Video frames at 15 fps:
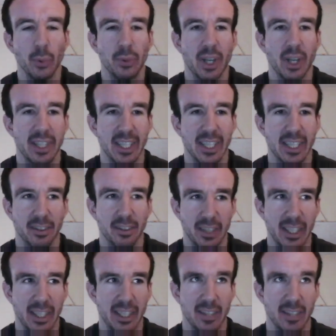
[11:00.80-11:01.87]
So I think
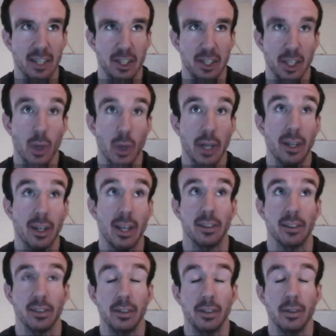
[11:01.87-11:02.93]
it's actually quite
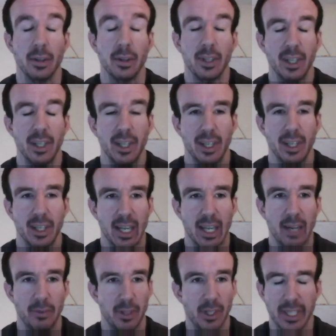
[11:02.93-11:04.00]
nice to not
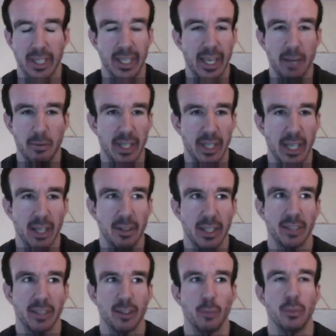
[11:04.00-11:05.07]
have to look at it every day. I
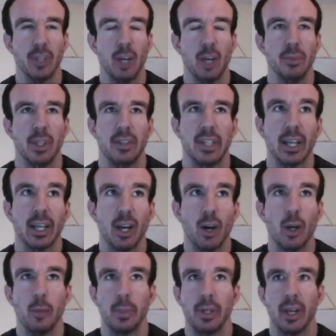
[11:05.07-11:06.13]
think sometimes
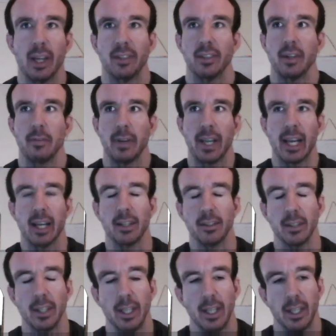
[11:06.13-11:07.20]
oh, it'd be nicer if I had
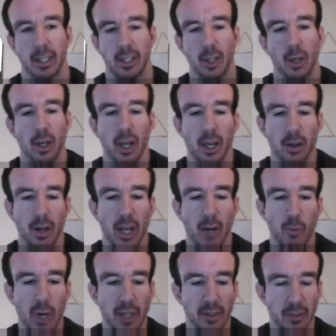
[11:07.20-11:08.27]
like
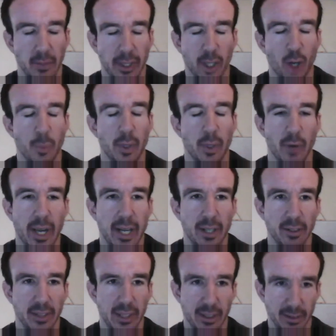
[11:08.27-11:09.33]
a relatively common rare
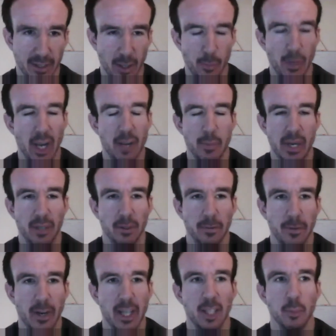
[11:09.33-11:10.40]
disease and I might be able to
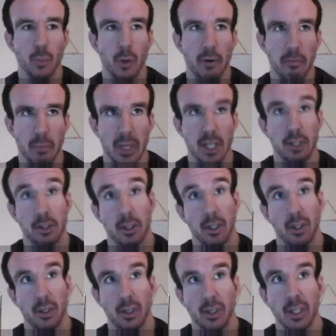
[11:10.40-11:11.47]
find more
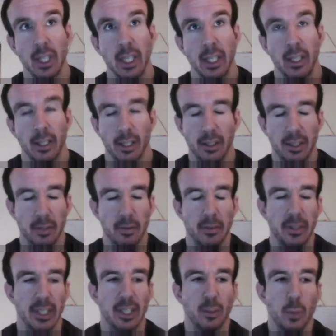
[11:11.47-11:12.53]
information and
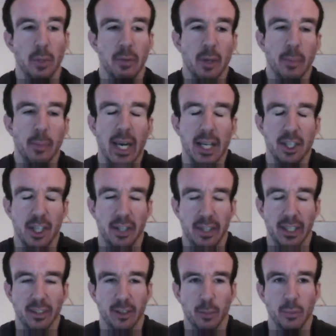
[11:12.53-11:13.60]
different things with it. But actually I
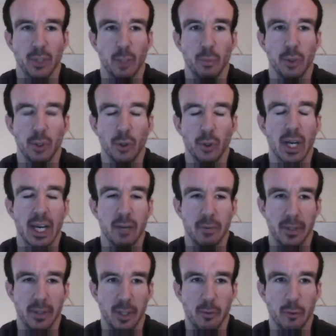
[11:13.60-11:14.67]
think sometimes not
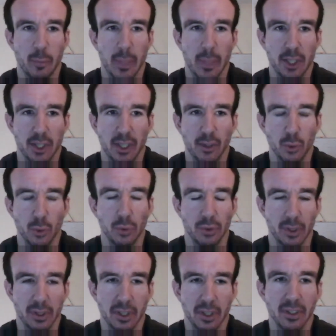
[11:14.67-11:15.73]
having the information is
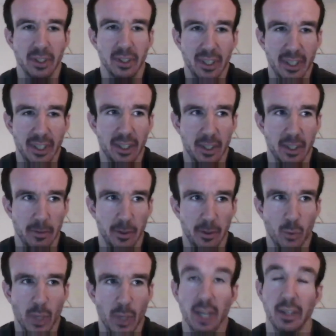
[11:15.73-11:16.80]
also good in a
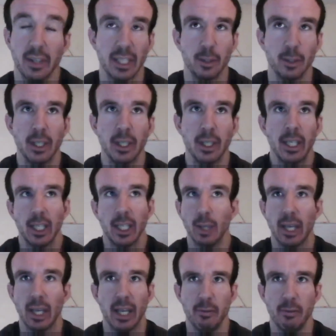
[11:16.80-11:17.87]
different way. I think
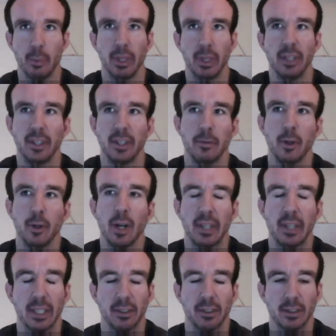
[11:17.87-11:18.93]
everybody's different. I
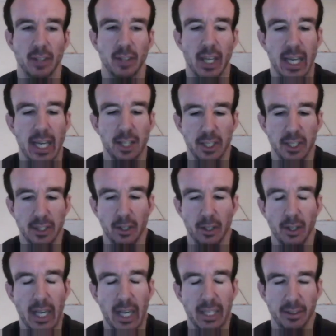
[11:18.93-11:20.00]
think it's because I actually
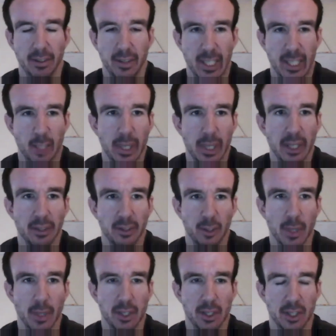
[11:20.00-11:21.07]
don't like to think about it too
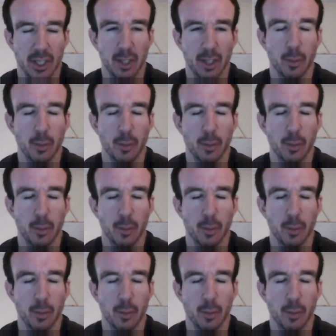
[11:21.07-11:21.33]
much.